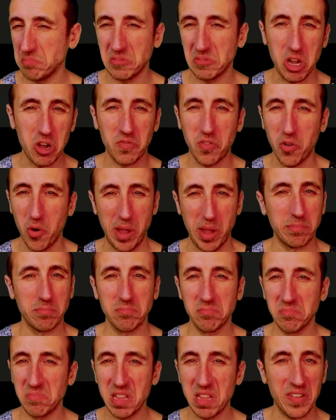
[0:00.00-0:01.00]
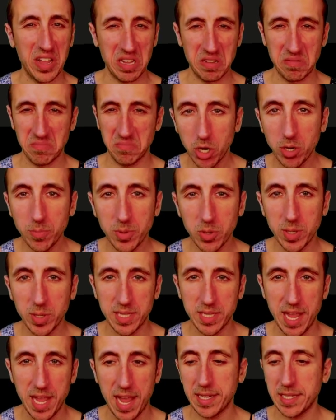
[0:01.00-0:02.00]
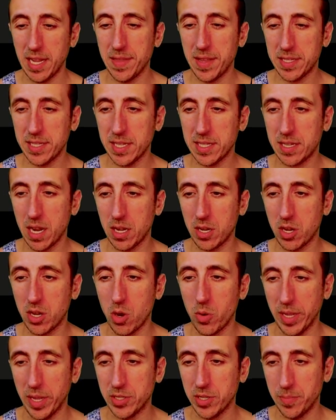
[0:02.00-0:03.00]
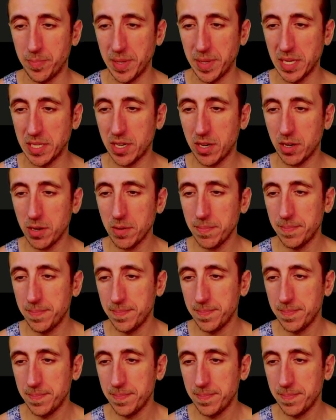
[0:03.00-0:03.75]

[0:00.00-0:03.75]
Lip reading: Go for it. Love it. Turn Blue is next, and this is going to go into the B tier.